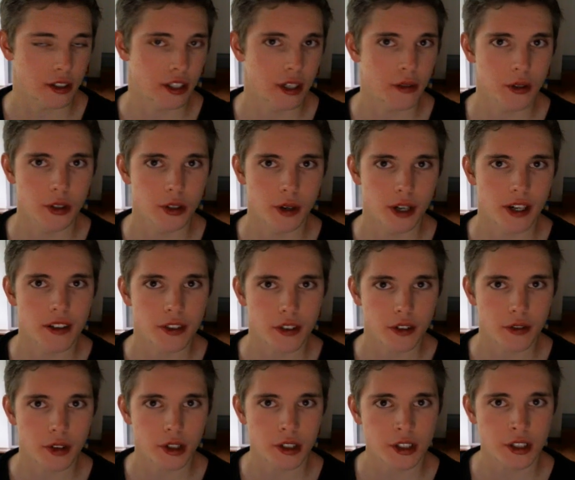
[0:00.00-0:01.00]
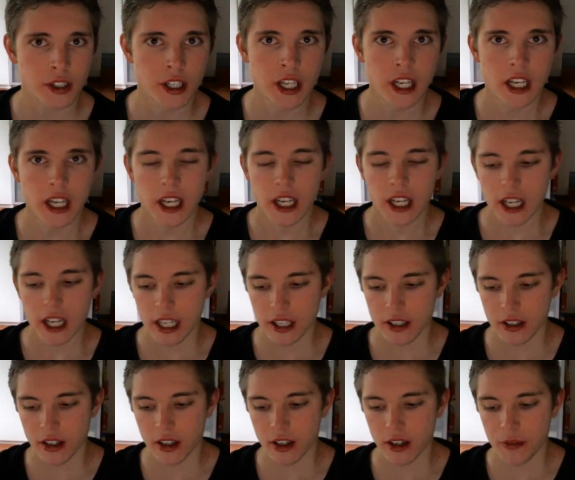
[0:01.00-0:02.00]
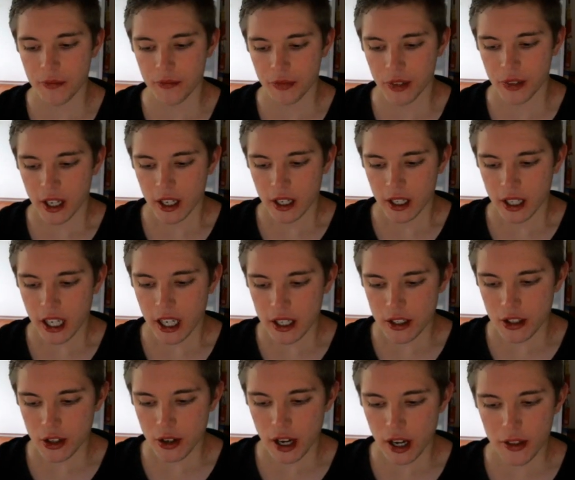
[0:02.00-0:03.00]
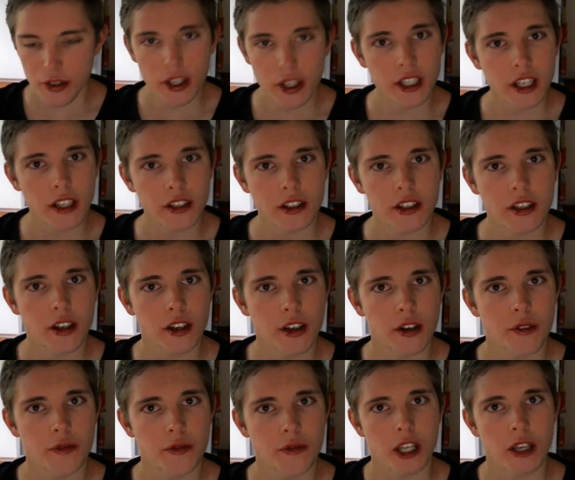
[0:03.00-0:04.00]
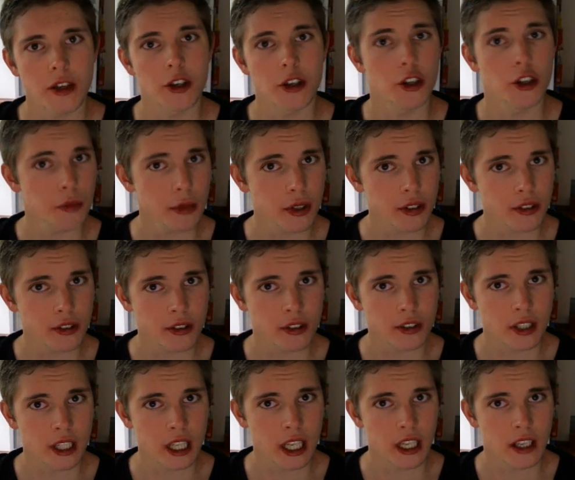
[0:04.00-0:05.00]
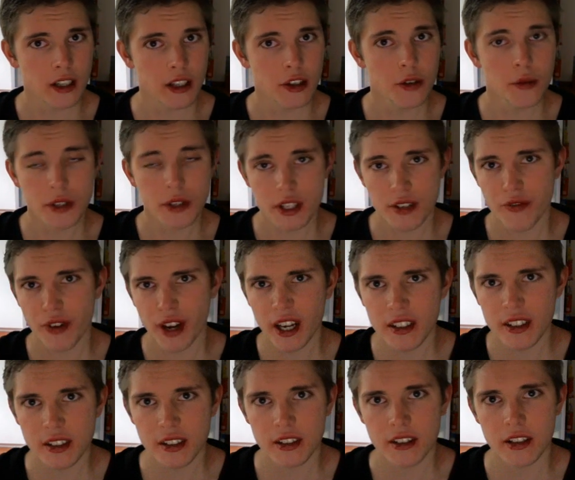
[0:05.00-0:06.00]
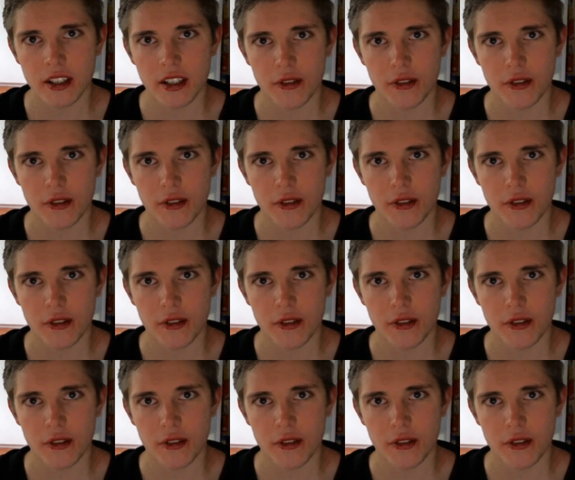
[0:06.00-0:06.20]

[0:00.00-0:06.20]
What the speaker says: They will do anything for her. And yeah, so I think that humans invented